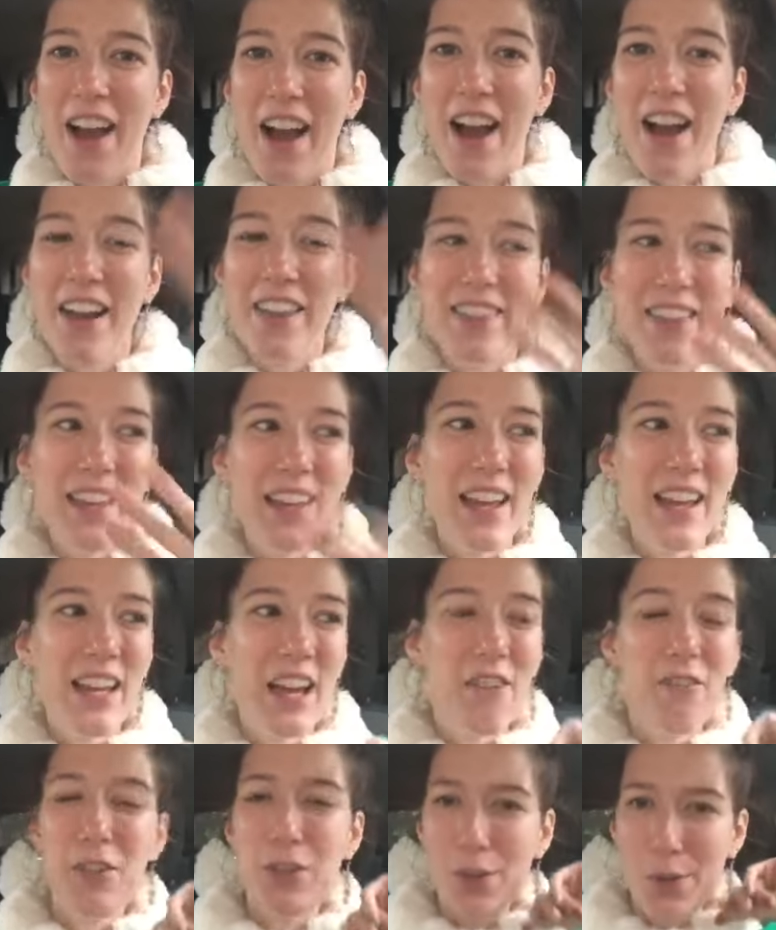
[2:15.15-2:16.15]
I think I
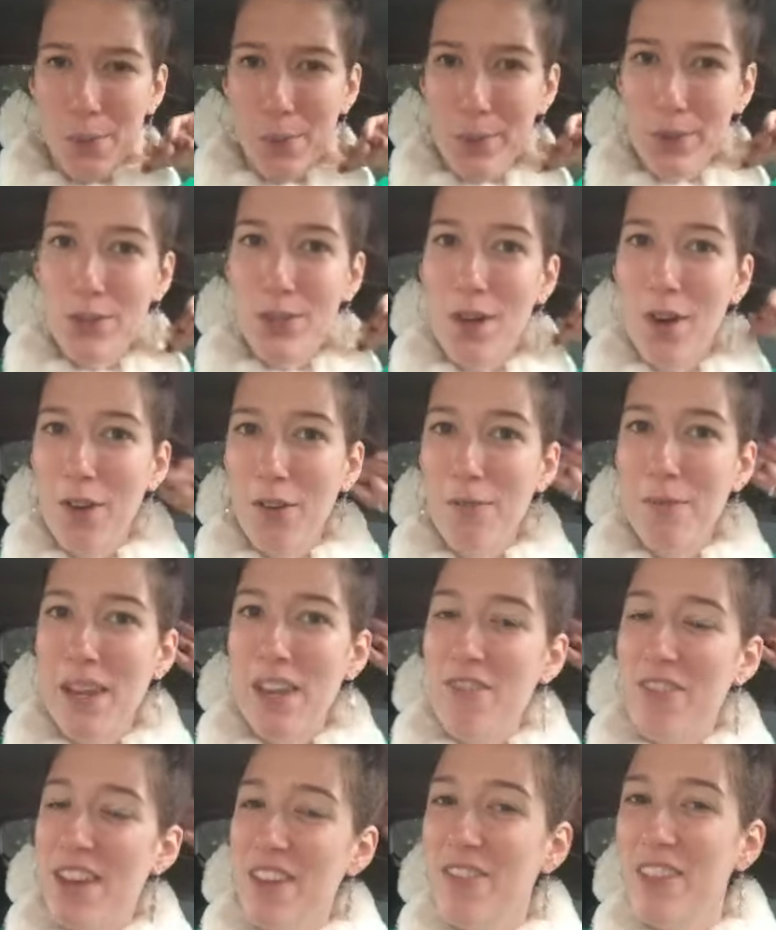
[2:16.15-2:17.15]
covered almost all of my
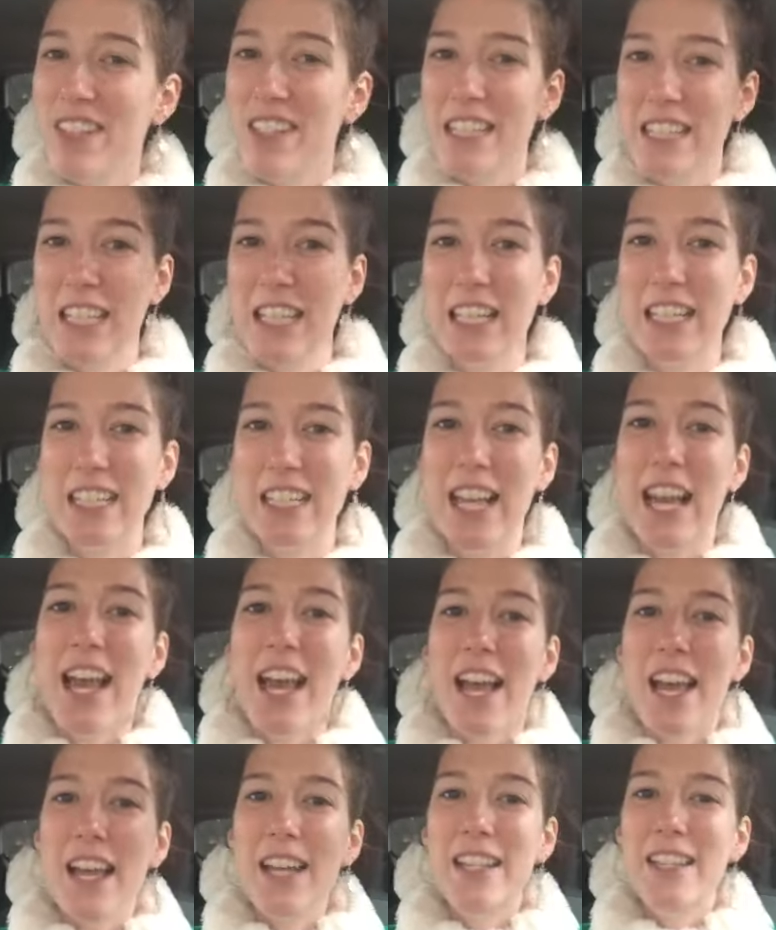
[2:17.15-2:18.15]
favorite scenes,
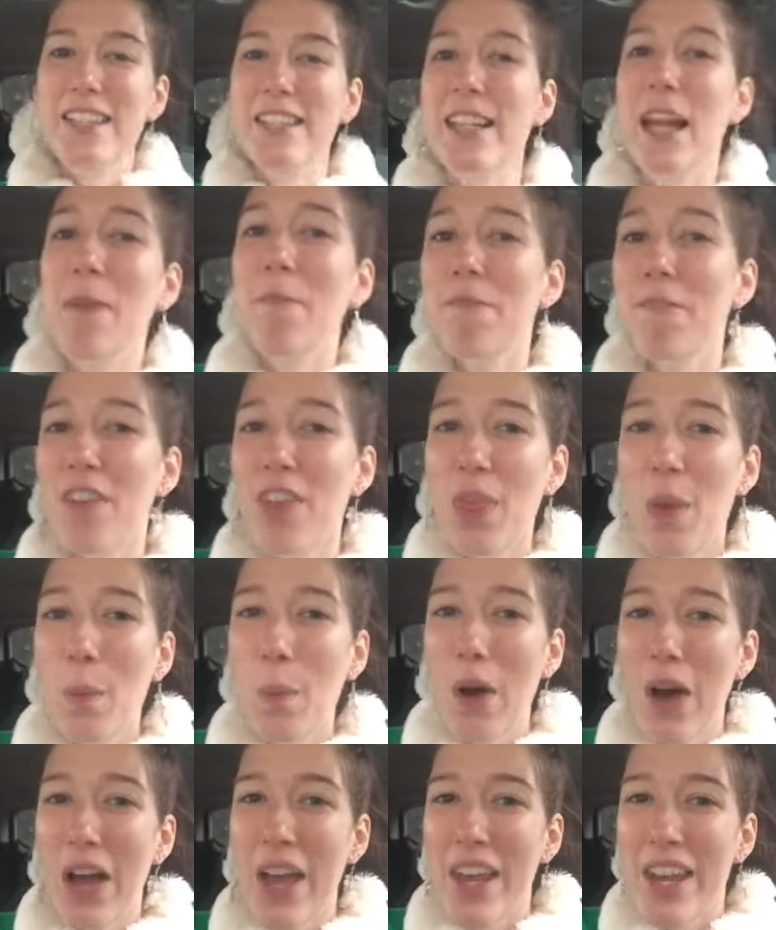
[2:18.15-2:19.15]
except for the
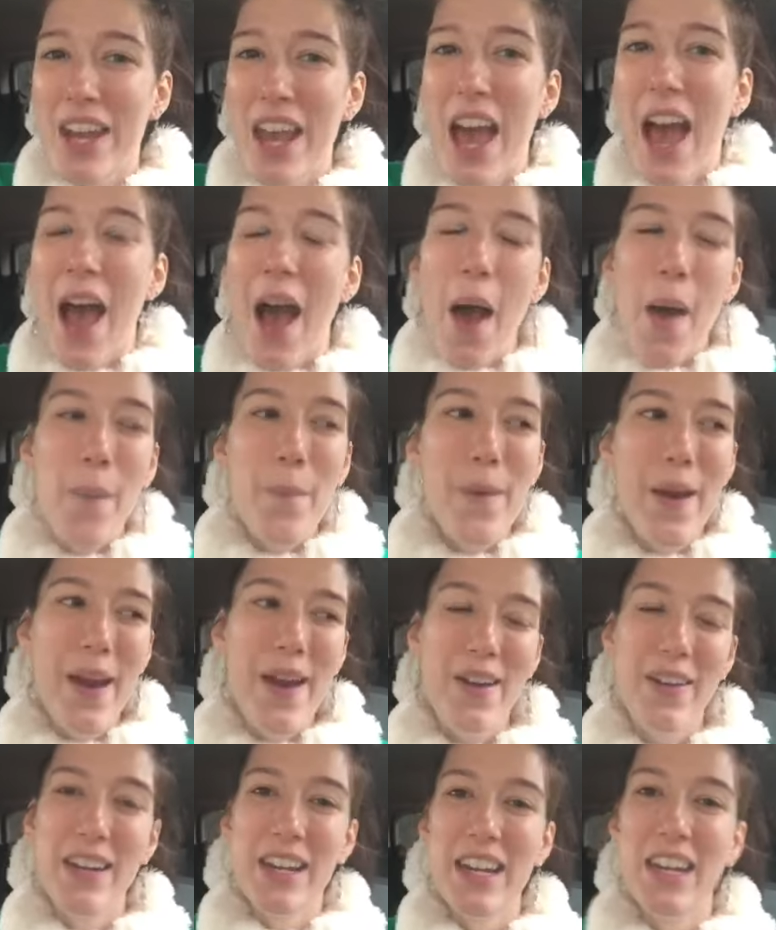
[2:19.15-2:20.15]
one
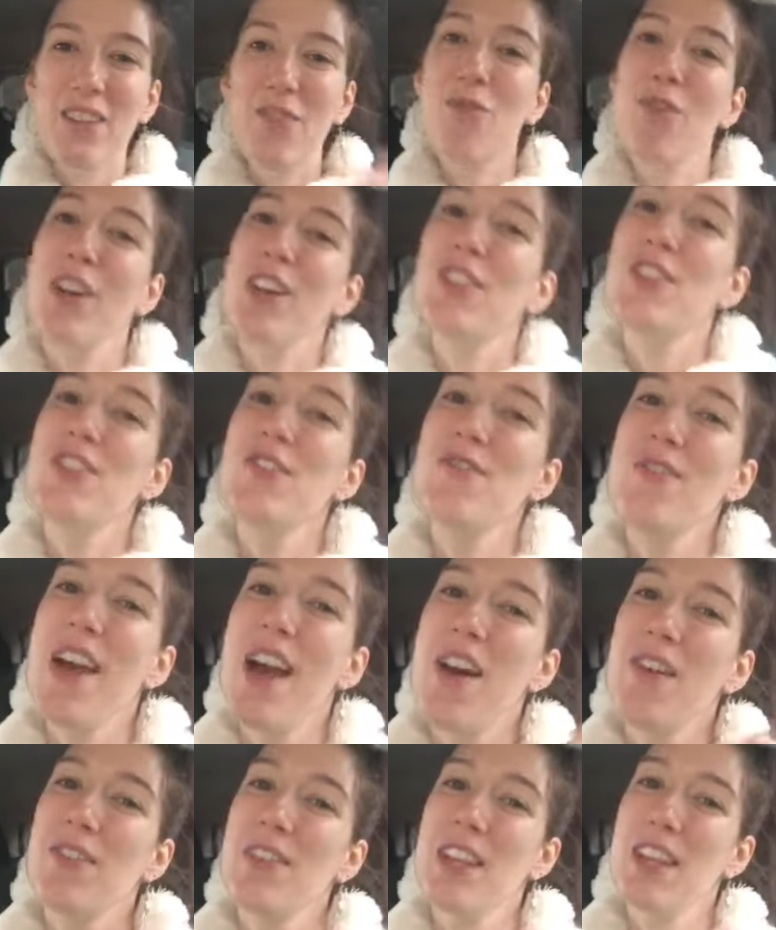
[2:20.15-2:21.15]
where he runs
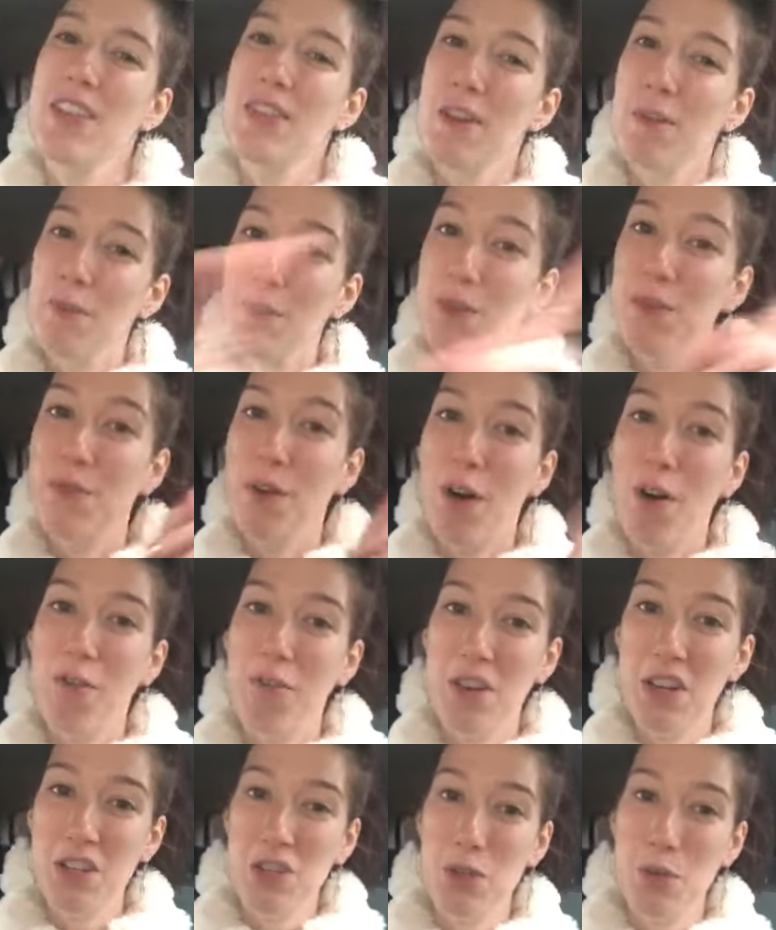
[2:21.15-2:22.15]
around in the
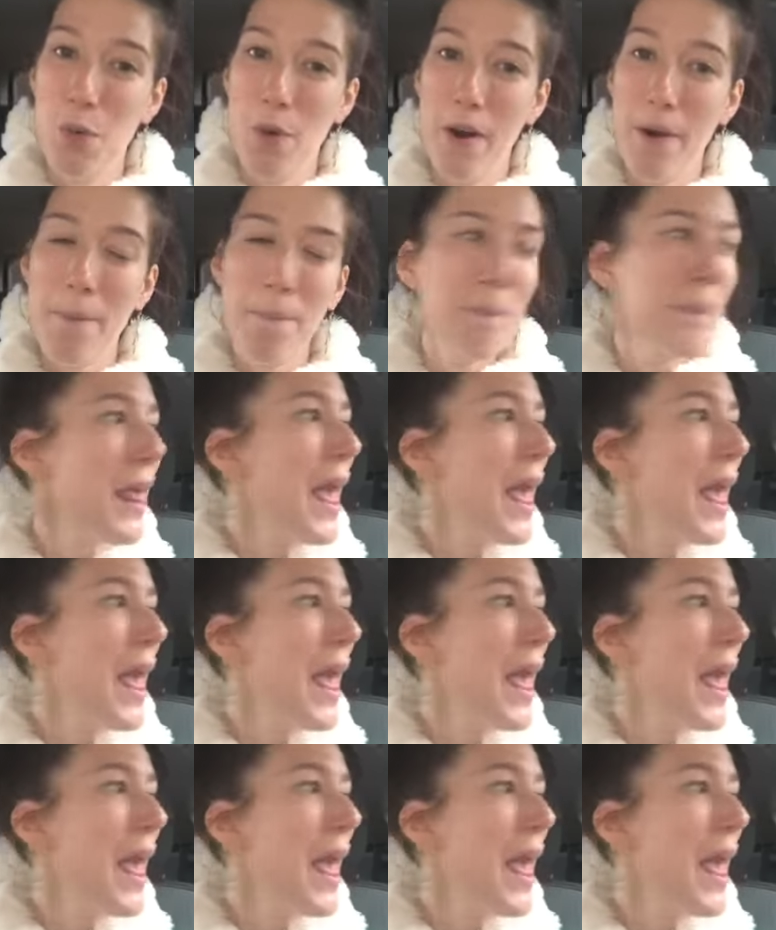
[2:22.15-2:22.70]
revolving door.